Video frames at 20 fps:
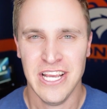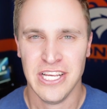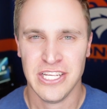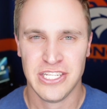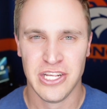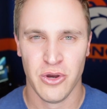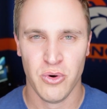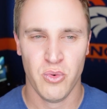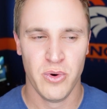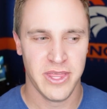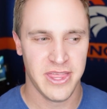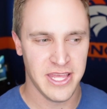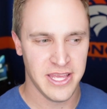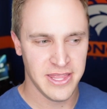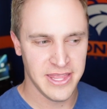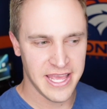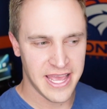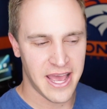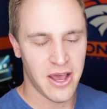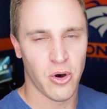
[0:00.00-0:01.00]
So
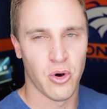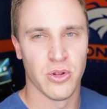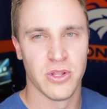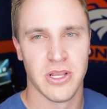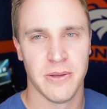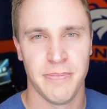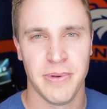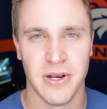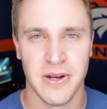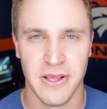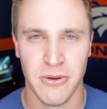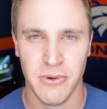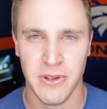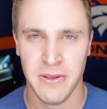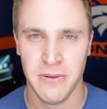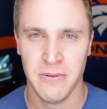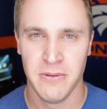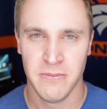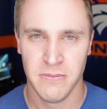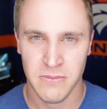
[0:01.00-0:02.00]
within the old computer that
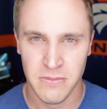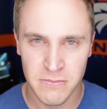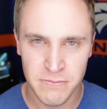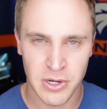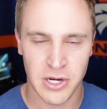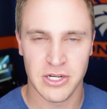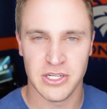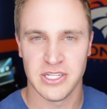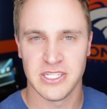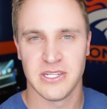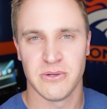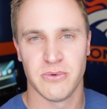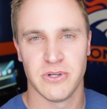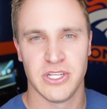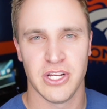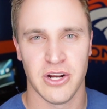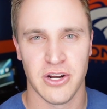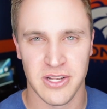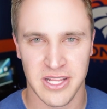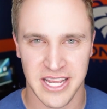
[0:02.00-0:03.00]
we purchased and
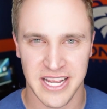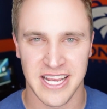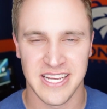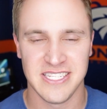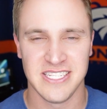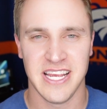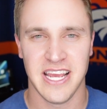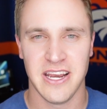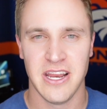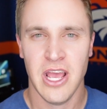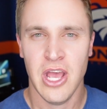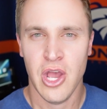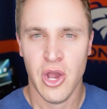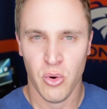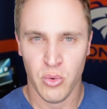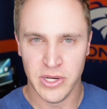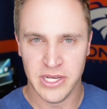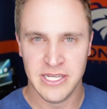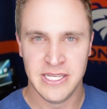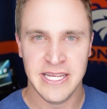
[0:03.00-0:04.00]
returned, like I said,
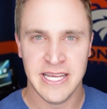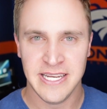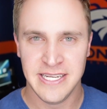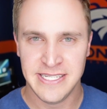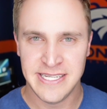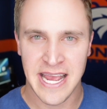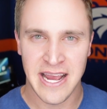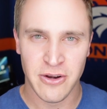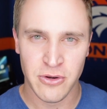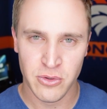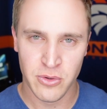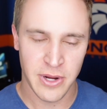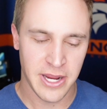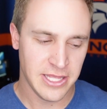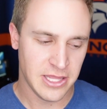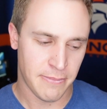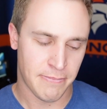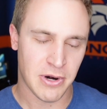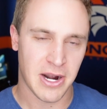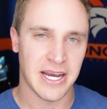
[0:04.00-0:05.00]
we did
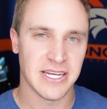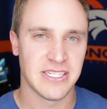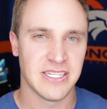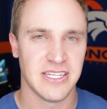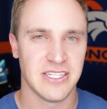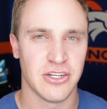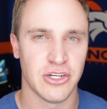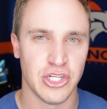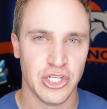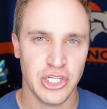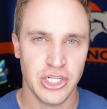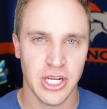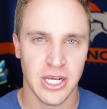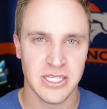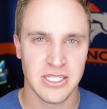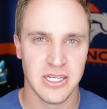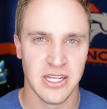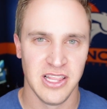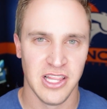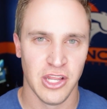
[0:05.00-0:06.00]
downgrade the processor
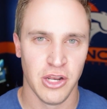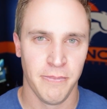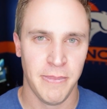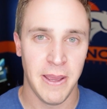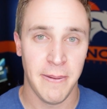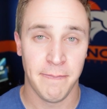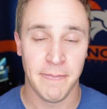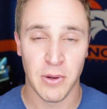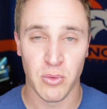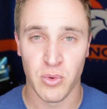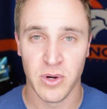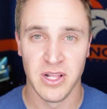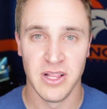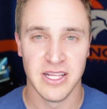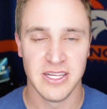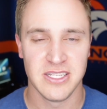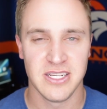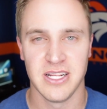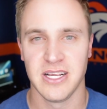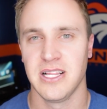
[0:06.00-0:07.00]
just a little bit, but
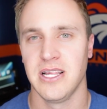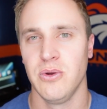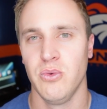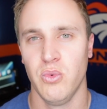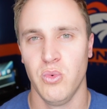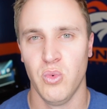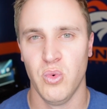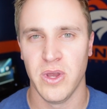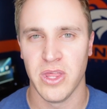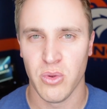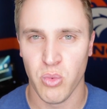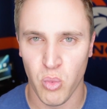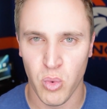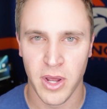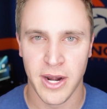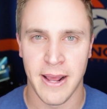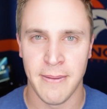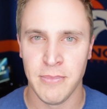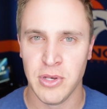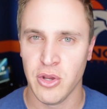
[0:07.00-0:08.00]
realistically with
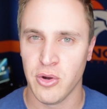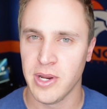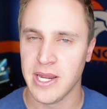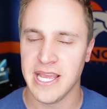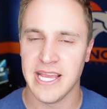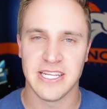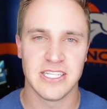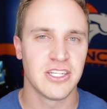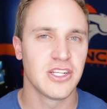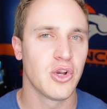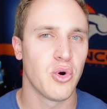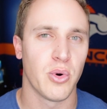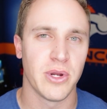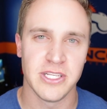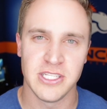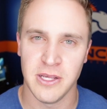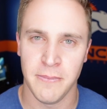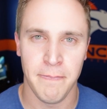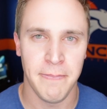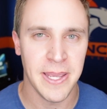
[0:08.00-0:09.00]
what I'm doing, it's
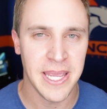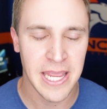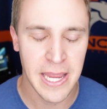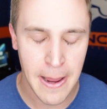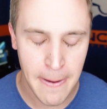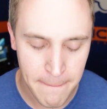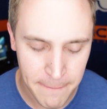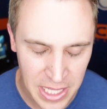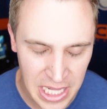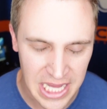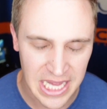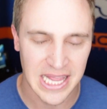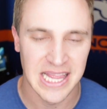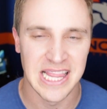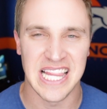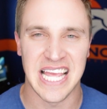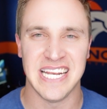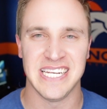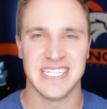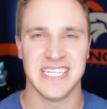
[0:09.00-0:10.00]
going to be
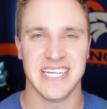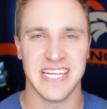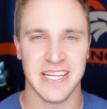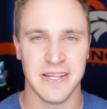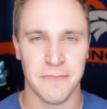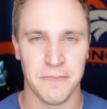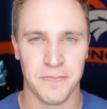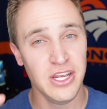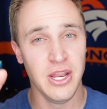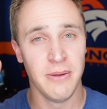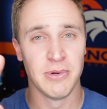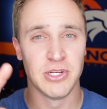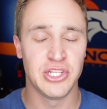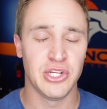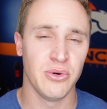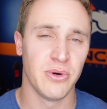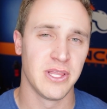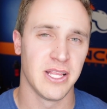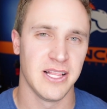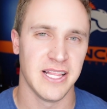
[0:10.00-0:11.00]
plenty. Number
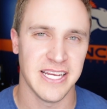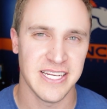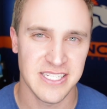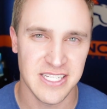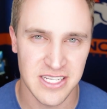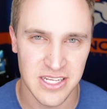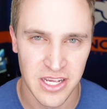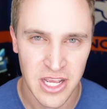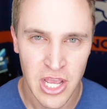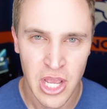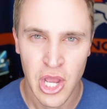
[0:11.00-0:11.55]
2 on the list,